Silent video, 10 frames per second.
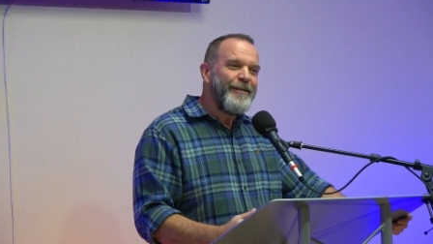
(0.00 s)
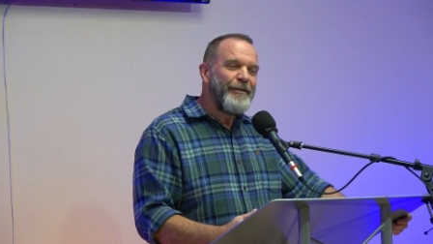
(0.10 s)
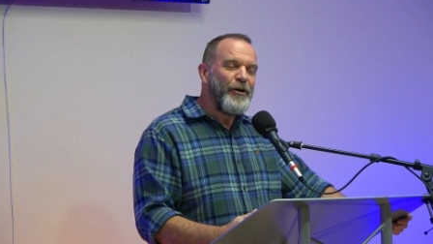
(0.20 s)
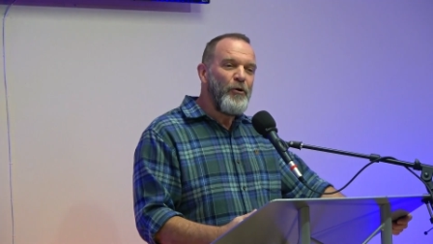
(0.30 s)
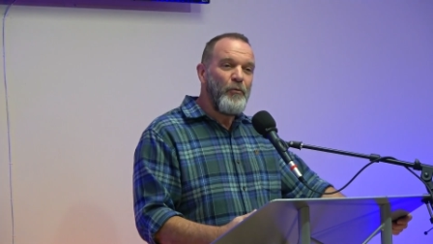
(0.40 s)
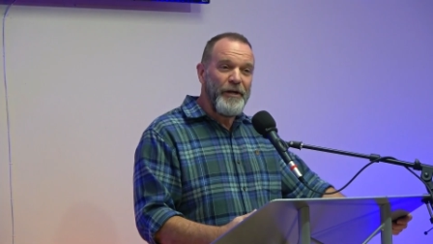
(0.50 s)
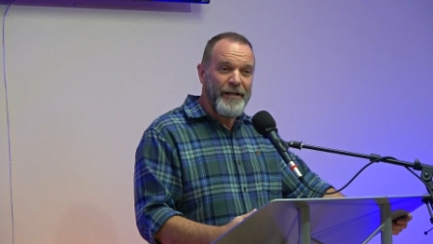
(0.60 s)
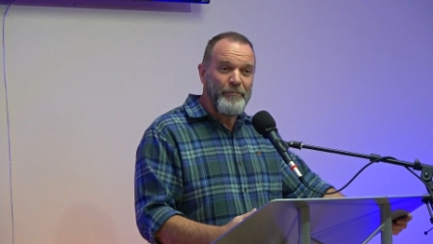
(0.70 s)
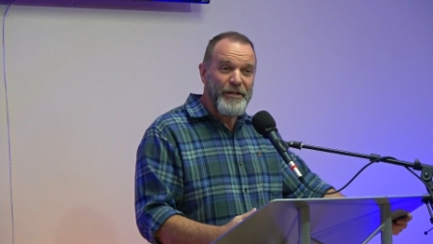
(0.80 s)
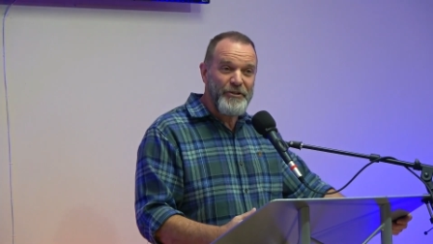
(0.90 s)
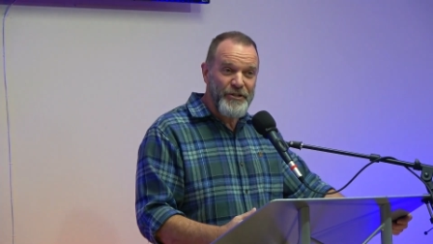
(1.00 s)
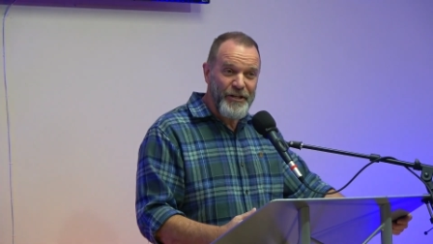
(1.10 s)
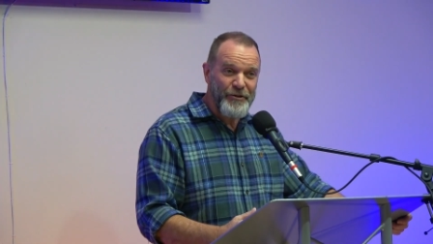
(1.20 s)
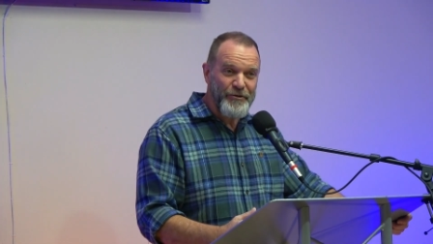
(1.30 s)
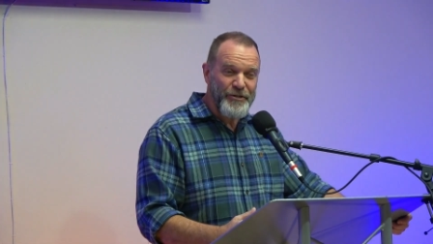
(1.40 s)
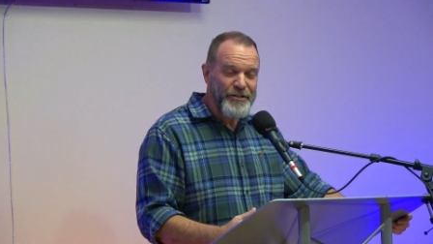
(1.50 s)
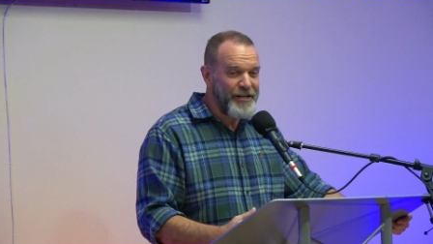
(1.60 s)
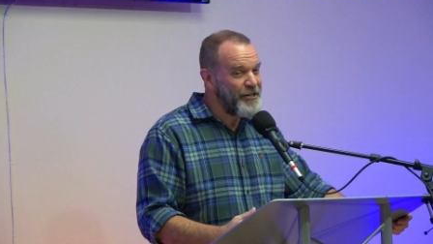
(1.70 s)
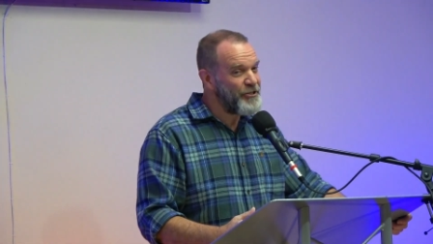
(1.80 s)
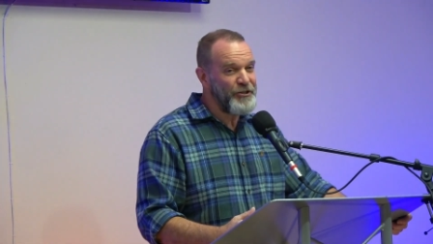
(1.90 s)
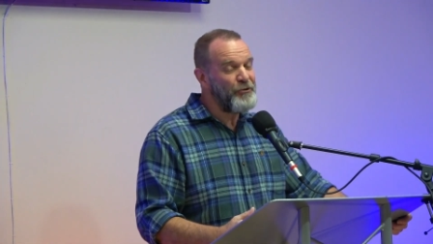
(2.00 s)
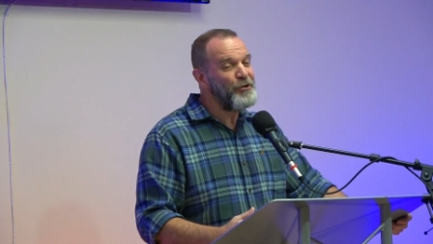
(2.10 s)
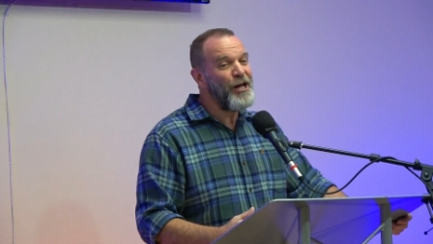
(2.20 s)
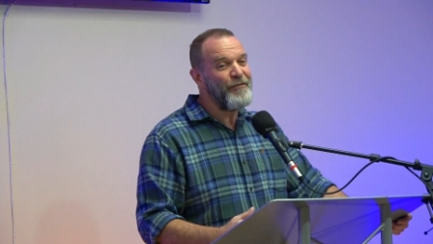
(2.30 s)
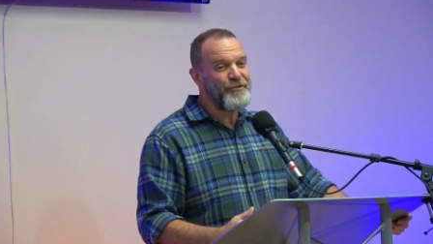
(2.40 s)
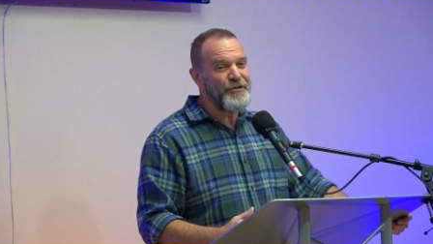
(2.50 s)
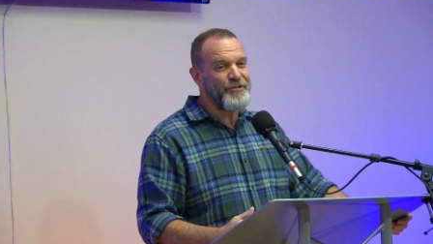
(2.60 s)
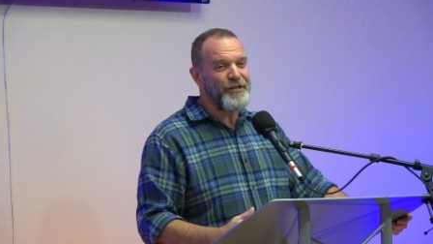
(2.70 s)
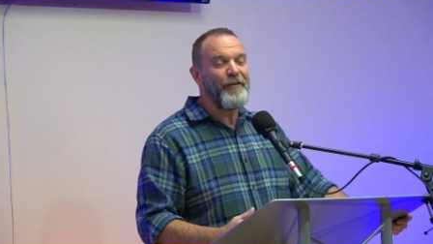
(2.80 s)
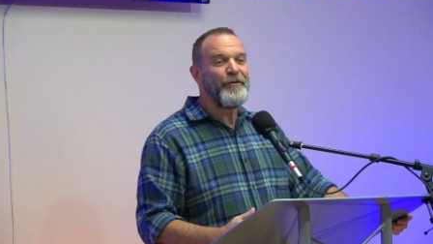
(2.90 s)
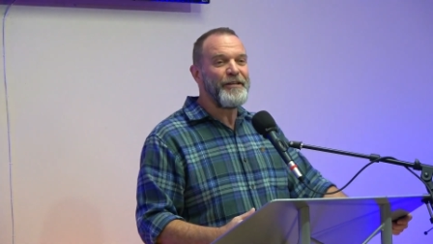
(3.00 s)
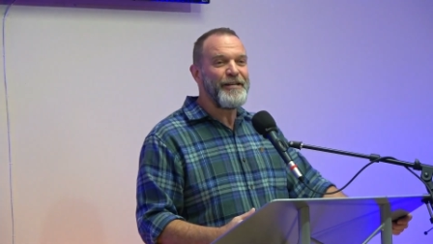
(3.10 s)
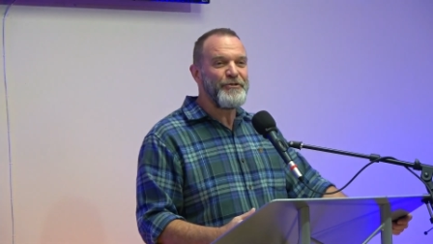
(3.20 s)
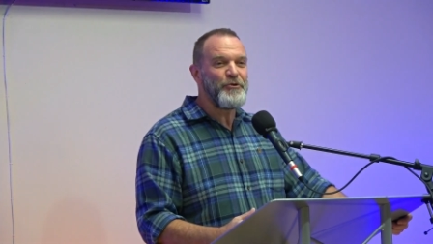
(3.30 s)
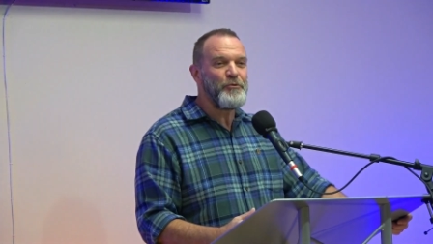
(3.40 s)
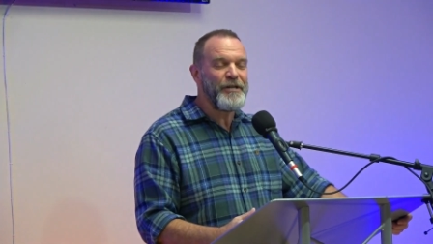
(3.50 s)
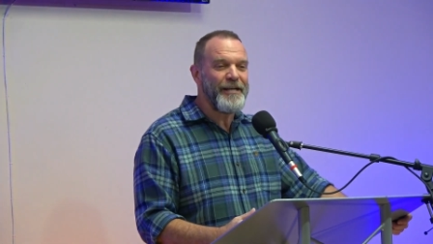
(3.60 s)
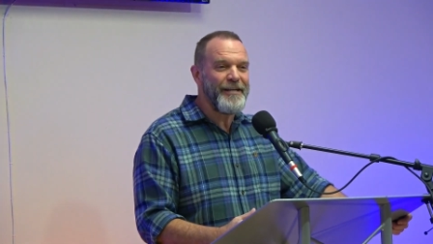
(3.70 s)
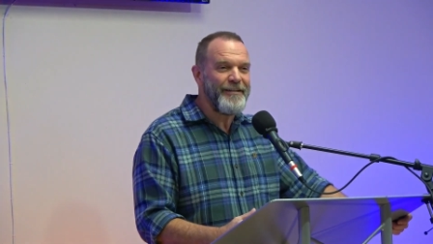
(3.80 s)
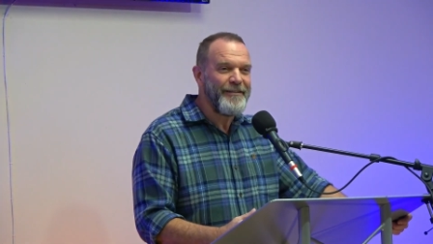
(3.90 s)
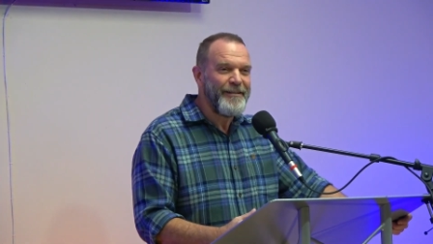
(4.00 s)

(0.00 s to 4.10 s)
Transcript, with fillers: You know, we can be sinners and he still loves us and everything's okay.